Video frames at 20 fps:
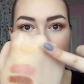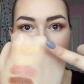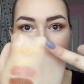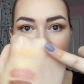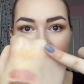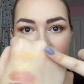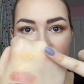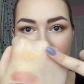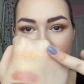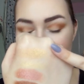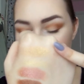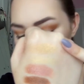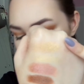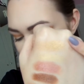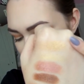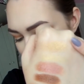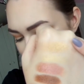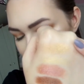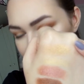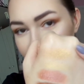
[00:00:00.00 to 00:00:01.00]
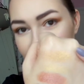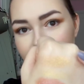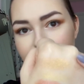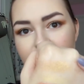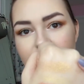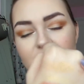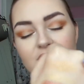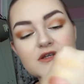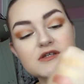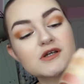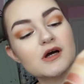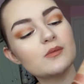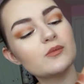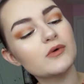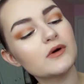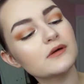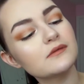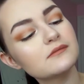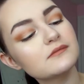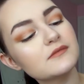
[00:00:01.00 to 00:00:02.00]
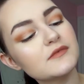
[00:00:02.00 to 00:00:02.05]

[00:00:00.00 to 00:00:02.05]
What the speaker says: that is the top one,